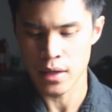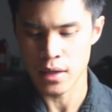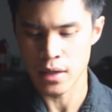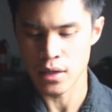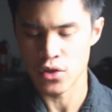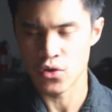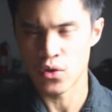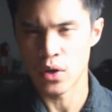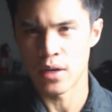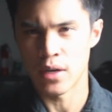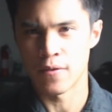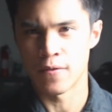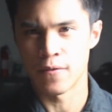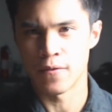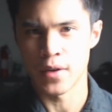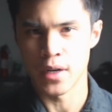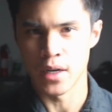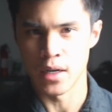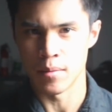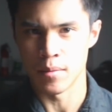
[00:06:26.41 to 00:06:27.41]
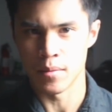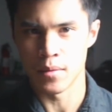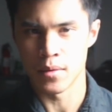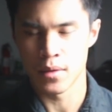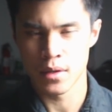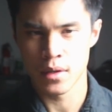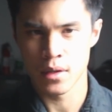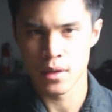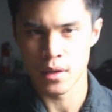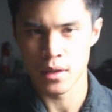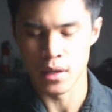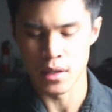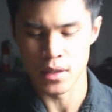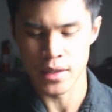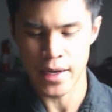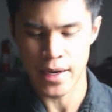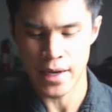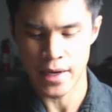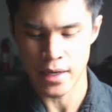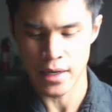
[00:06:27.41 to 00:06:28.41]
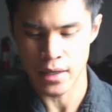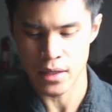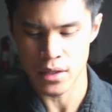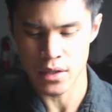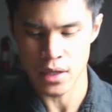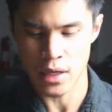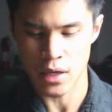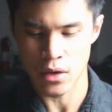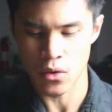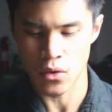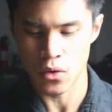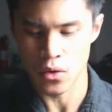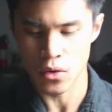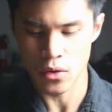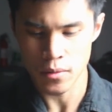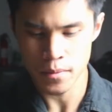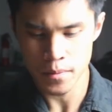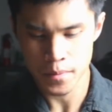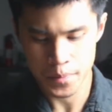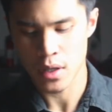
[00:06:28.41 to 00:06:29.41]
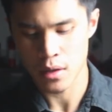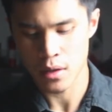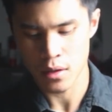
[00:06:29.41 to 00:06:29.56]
and then try to fit up the tang into that hole.